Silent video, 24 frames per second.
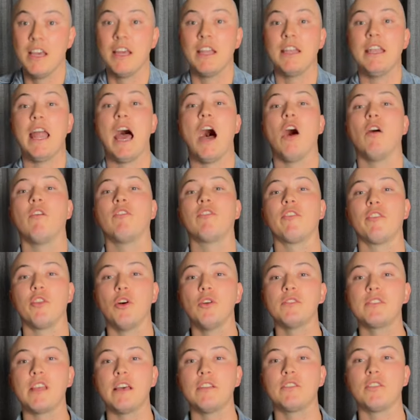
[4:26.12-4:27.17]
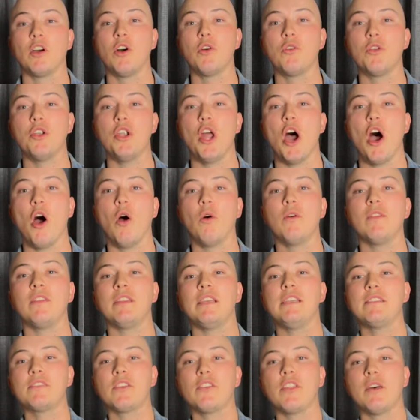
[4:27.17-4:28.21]
Now, for those that don't know,
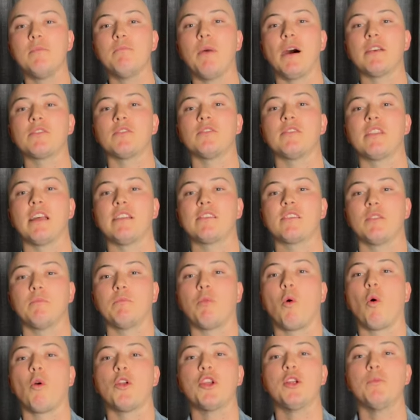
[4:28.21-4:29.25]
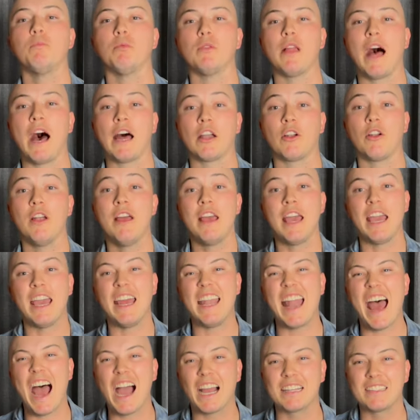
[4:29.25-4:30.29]
these are the muscles that support your bladder and
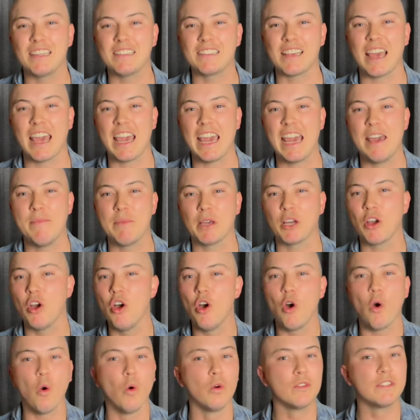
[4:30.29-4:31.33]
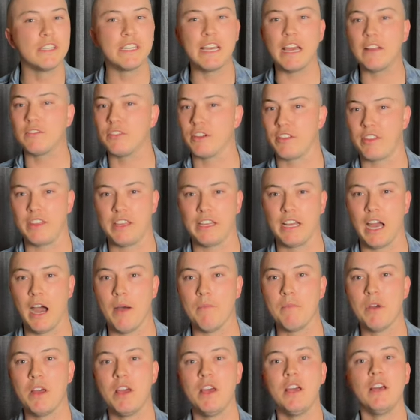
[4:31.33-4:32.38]
act as a hammock holding everything up.
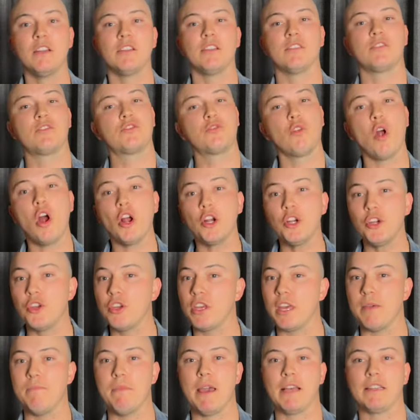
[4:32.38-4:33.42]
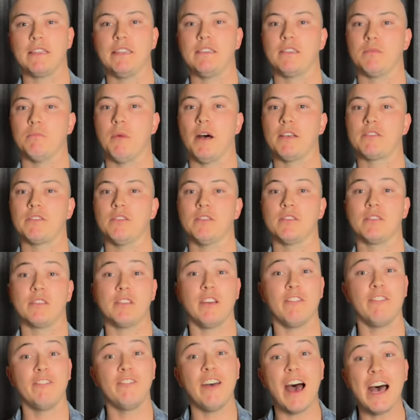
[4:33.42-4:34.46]
The stronger you can make these muscles, the
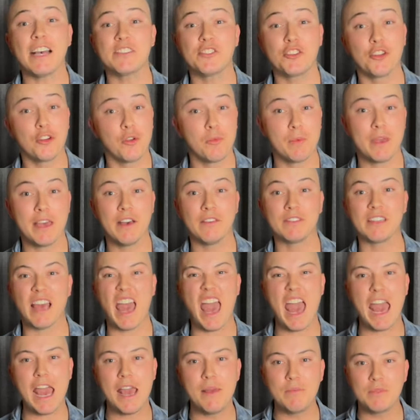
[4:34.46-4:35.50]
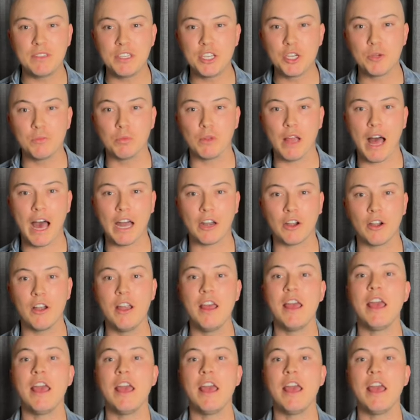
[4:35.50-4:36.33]
faster you'll be able to empty your bladder